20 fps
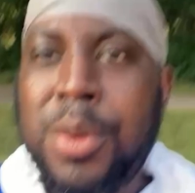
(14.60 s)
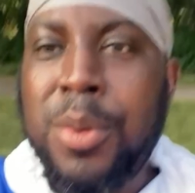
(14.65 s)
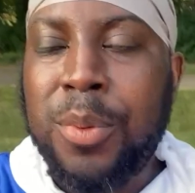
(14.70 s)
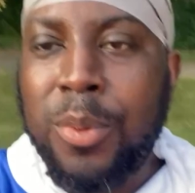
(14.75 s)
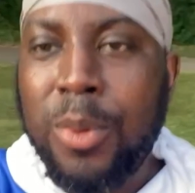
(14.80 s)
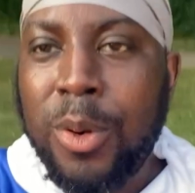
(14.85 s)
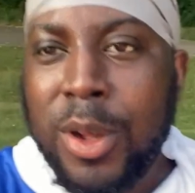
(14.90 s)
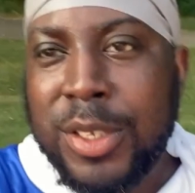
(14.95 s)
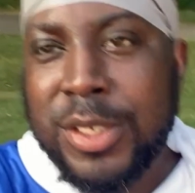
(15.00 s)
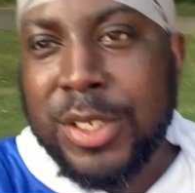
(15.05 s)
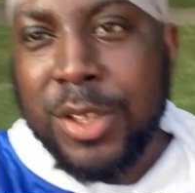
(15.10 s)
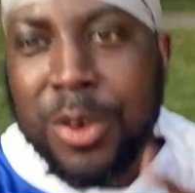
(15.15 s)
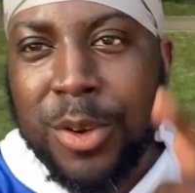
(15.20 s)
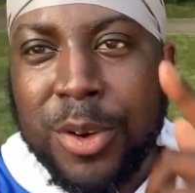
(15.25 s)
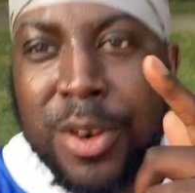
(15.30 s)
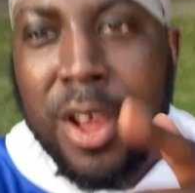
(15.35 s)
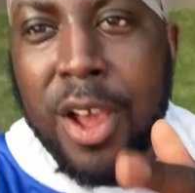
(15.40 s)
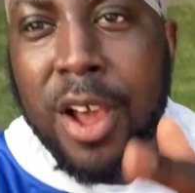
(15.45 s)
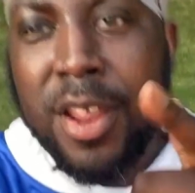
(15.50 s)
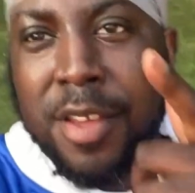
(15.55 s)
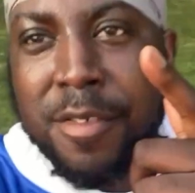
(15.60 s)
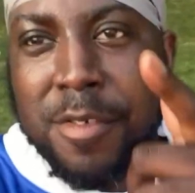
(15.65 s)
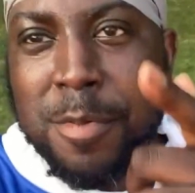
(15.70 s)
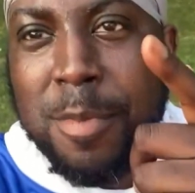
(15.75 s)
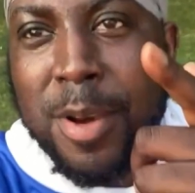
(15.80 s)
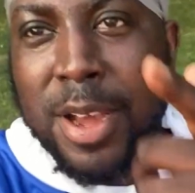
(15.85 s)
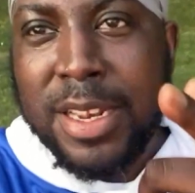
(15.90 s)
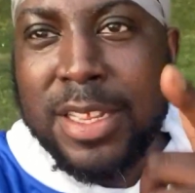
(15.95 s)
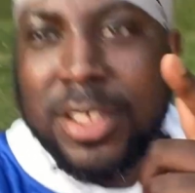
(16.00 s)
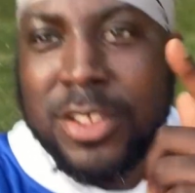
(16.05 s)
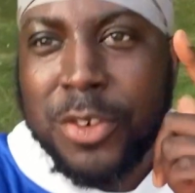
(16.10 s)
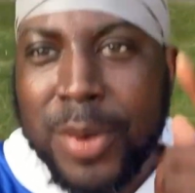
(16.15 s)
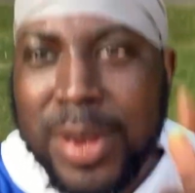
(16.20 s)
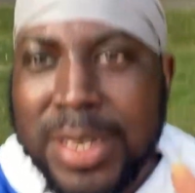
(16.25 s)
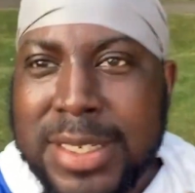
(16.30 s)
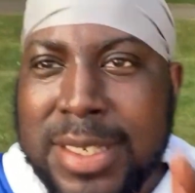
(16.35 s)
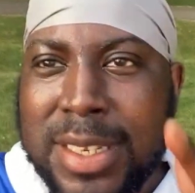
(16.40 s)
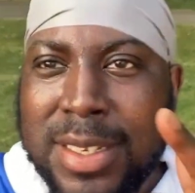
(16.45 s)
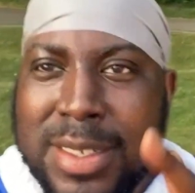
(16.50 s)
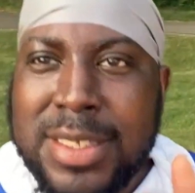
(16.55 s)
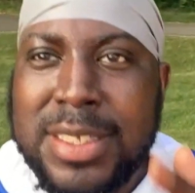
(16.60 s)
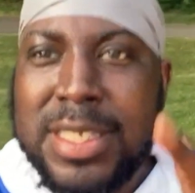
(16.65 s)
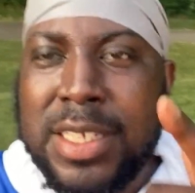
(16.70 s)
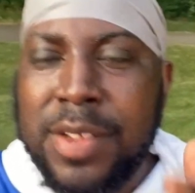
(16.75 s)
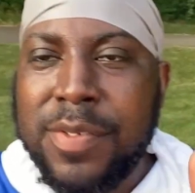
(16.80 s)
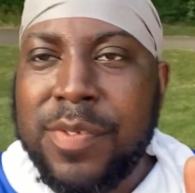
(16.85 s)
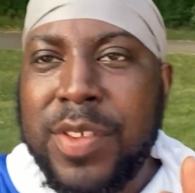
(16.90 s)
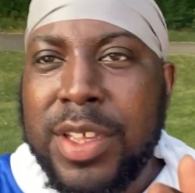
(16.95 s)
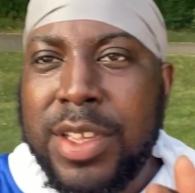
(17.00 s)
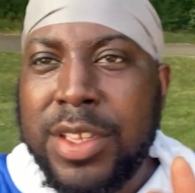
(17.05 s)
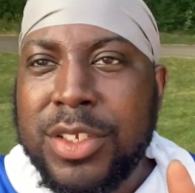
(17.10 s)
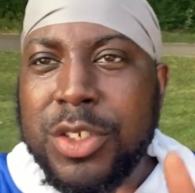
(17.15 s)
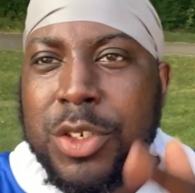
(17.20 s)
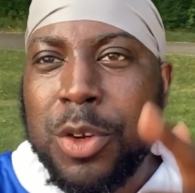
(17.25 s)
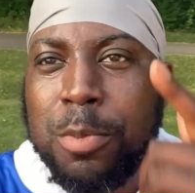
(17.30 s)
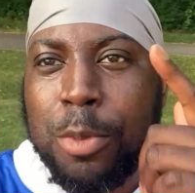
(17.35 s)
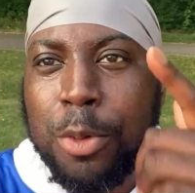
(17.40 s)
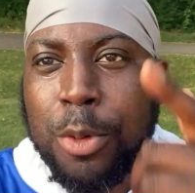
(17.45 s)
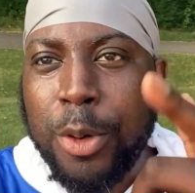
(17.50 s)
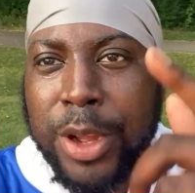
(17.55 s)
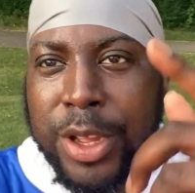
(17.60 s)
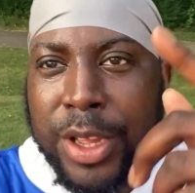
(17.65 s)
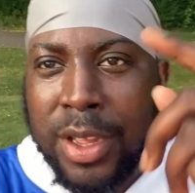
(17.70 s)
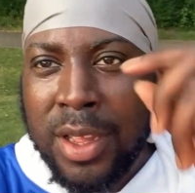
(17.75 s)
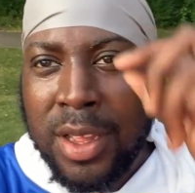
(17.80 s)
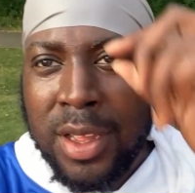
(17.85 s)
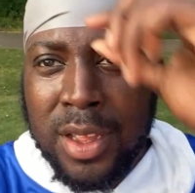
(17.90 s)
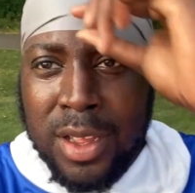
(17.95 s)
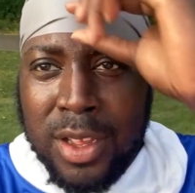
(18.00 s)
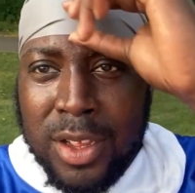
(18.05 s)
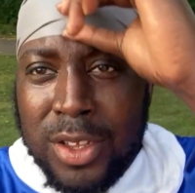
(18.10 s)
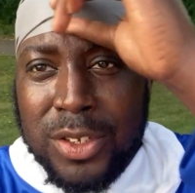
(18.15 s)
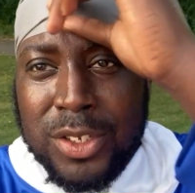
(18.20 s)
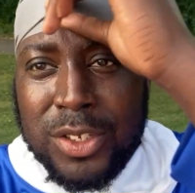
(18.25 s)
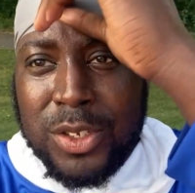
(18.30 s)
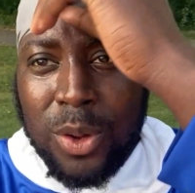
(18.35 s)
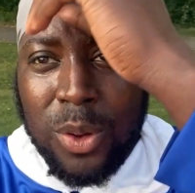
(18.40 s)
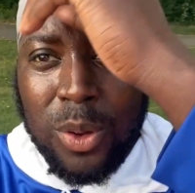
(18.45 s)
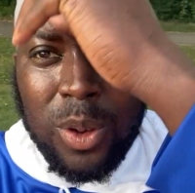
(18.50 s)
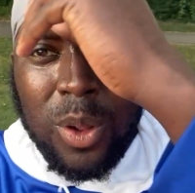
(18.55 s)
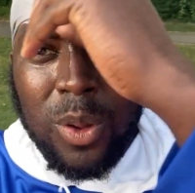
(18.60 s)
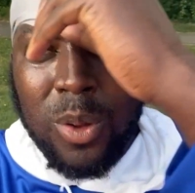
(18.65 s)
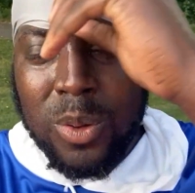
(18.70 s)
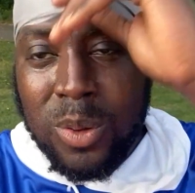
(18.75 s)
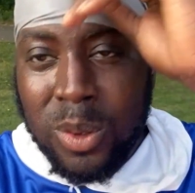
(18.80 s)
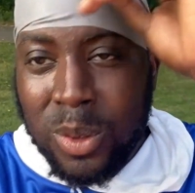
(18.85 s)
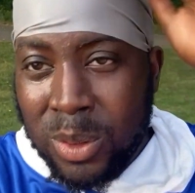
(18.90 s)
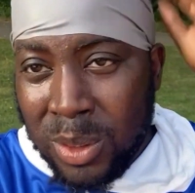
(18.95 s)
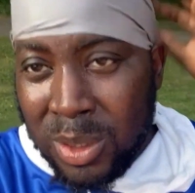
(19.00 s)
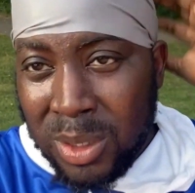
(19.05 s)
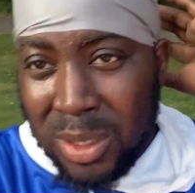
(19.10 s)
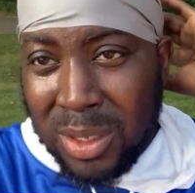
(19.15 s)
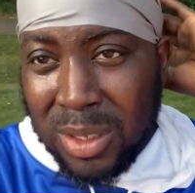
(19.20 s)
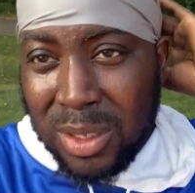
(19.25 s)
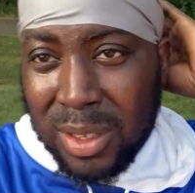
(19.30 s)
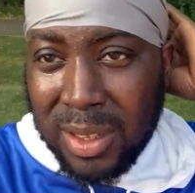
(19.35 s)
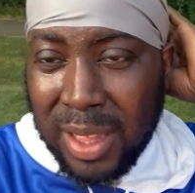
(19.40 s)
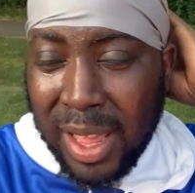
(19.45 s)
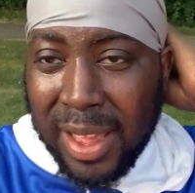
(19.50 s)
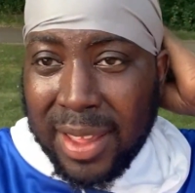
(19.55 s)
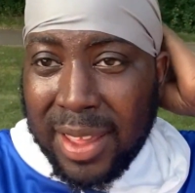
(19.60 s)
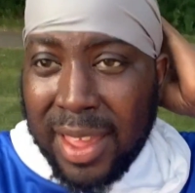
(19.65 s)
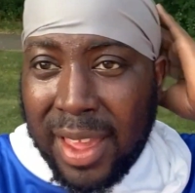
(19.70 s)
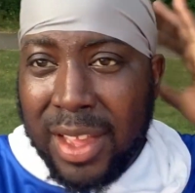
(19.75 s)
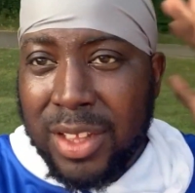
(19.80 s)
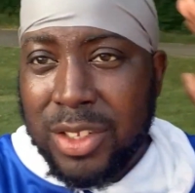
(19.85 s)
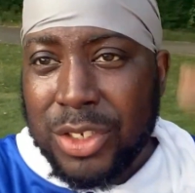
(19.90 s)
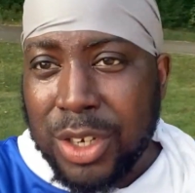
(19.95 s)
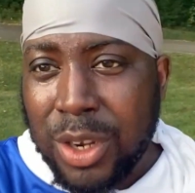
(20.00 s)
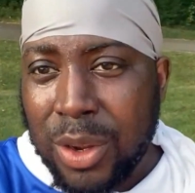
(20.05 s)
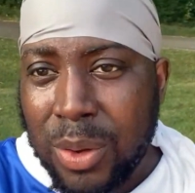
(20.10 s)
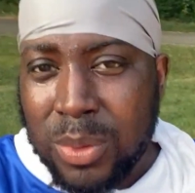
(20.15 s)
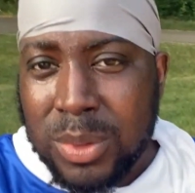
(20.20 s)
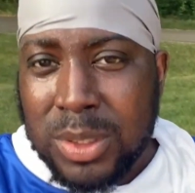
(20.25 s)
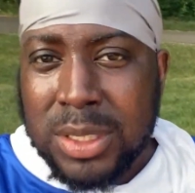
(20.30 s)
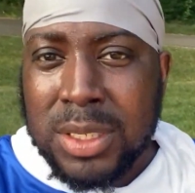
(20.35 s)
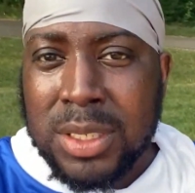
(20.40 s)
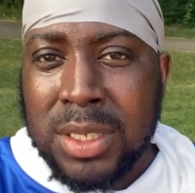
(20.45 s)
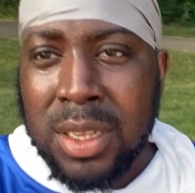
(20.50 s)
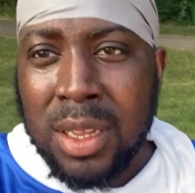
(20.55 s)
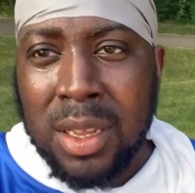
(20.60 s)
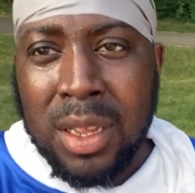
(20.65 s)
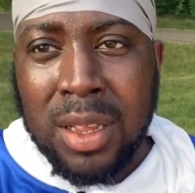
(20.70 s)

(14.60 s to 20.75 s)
What's going on, everybody? Trendsetter TV, it's your boy Solo, aka Jones.